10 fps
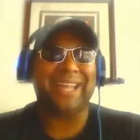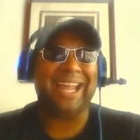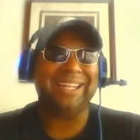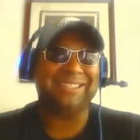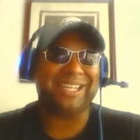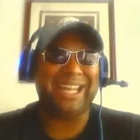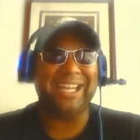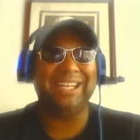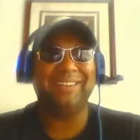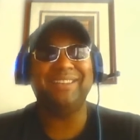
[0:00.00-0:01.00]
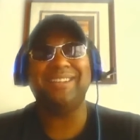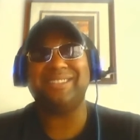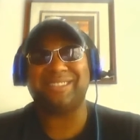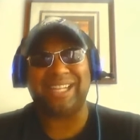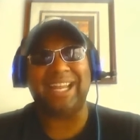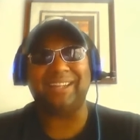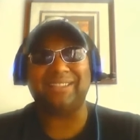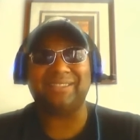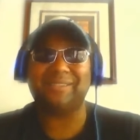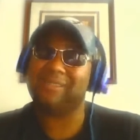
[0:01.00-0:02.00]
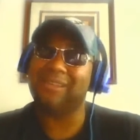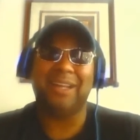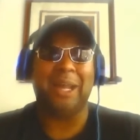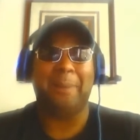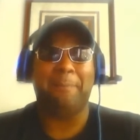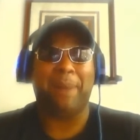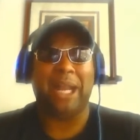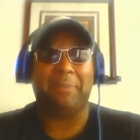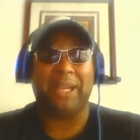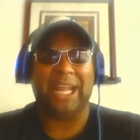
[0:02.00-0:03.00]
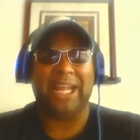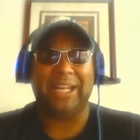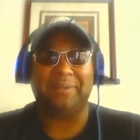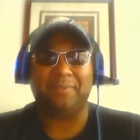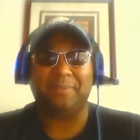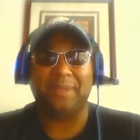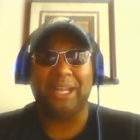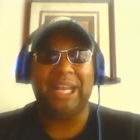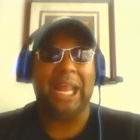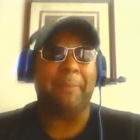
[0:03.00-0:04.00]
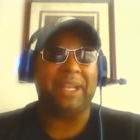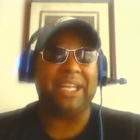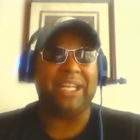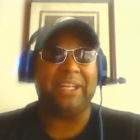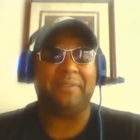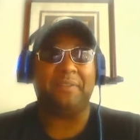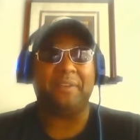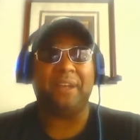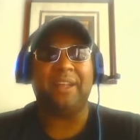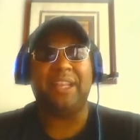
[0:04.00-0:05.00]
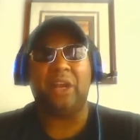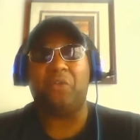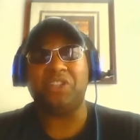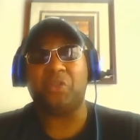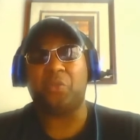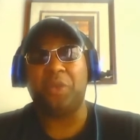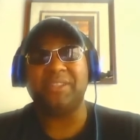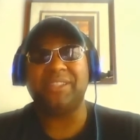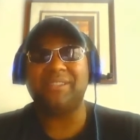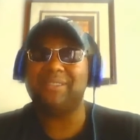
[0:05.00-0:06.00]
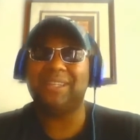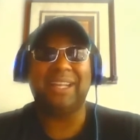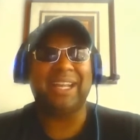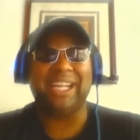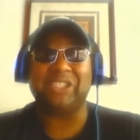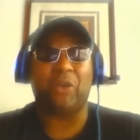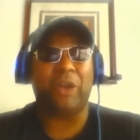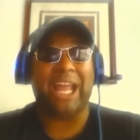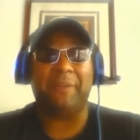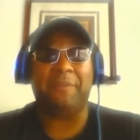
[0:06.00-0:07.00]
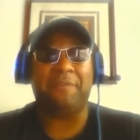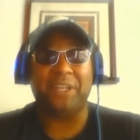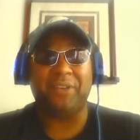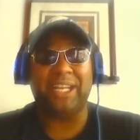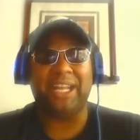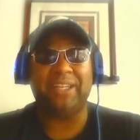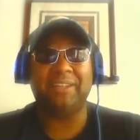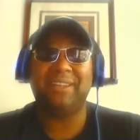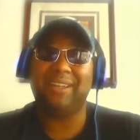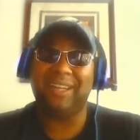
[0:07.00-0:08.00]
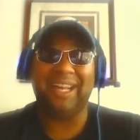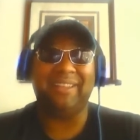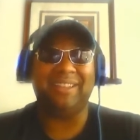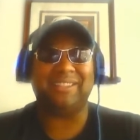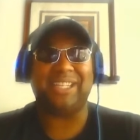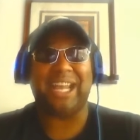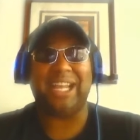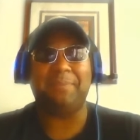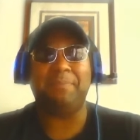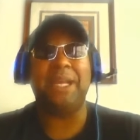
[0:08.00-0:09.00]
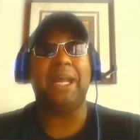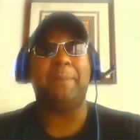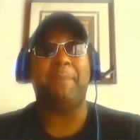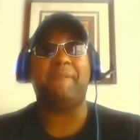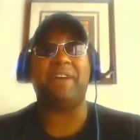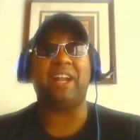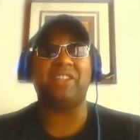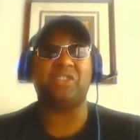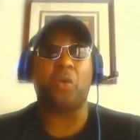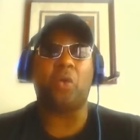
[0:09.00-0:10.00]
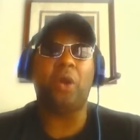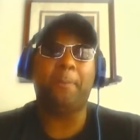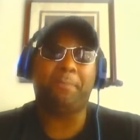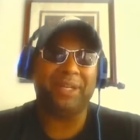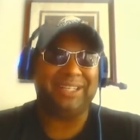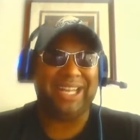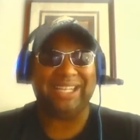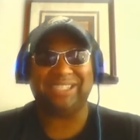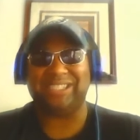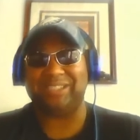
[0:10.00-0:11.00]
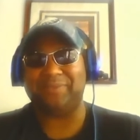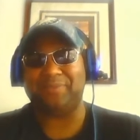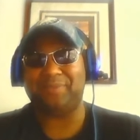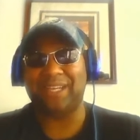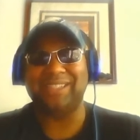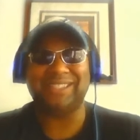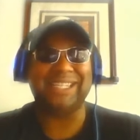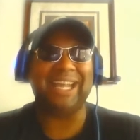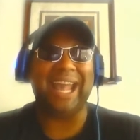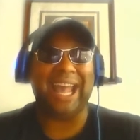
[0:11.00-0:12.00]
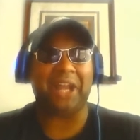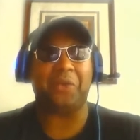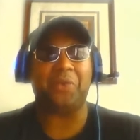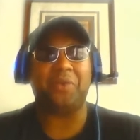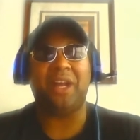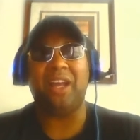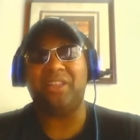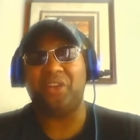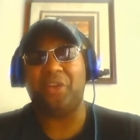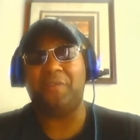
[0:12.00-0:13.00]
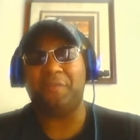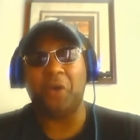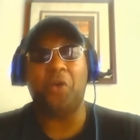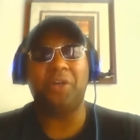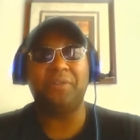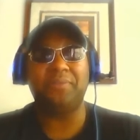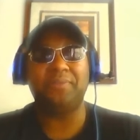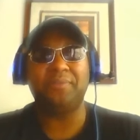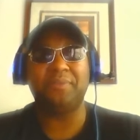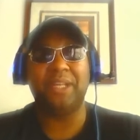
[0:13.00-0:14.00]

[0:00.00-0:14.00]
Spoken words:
Case Keenum stinks. Bottom line. And I believe that Russell Wilson is going to have a field day in this game. My final score prediction. Seattle 34.